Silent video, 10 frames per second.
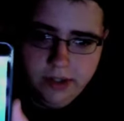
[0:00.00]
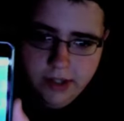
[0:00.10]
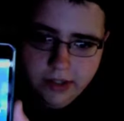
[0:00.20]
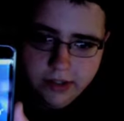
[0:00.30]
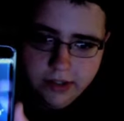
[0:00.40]

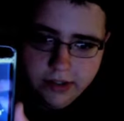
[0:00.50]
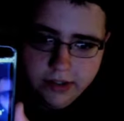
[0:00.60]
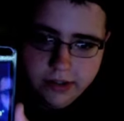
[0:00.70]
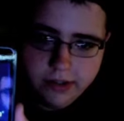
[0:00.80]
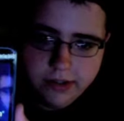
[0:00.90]

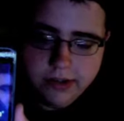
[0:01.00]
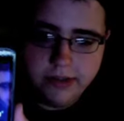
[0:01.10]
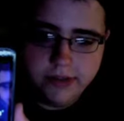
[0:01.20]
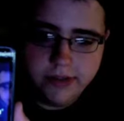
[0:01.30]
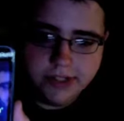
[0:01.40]
And
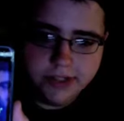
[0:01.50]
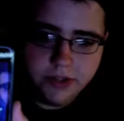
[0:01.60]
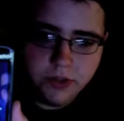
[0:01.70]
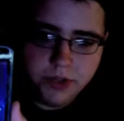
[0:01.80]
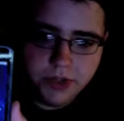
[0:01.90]
that's the
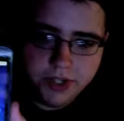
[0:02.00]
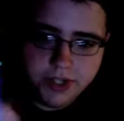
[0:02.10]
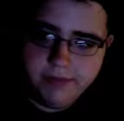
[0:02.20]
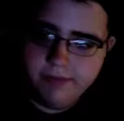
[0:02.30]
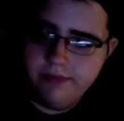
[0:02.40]
home
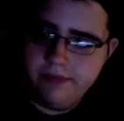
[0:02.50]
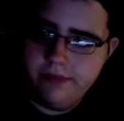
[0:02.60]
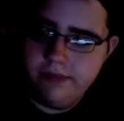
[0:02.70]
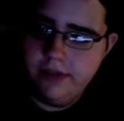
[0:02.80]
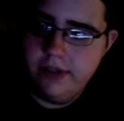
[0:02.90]
screen.
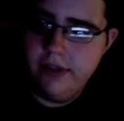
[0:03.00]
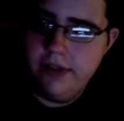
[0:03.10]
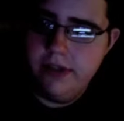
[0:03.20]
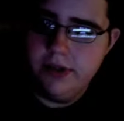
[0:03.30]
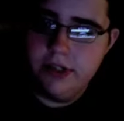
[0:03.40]

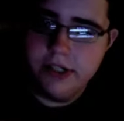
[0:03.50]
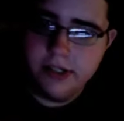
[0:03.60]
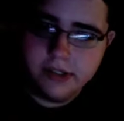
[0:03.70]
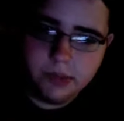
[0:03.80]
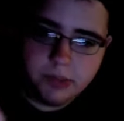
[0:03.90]
Go ahead and
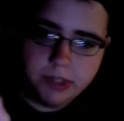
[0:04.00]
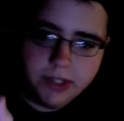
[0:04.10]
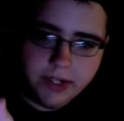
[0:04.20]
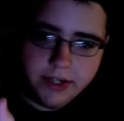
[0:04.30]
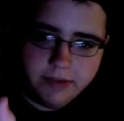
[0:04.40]
click
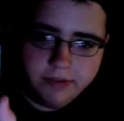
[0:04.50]
play.